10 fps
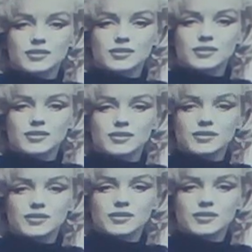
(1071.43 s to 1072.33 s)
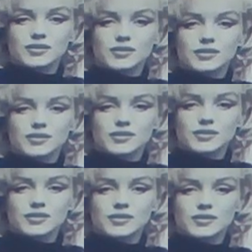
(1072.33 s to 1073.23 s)

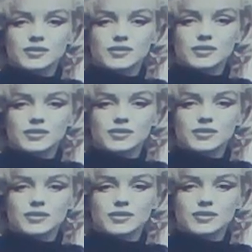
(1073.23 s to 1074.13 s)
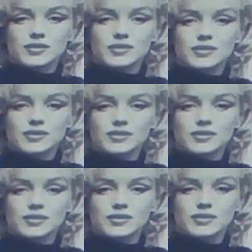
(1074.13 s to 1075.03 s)

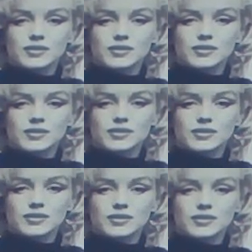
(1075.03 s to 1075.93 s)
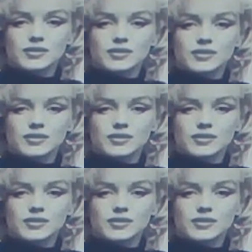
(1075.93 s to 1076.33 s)
No words are spoken by the person on screen.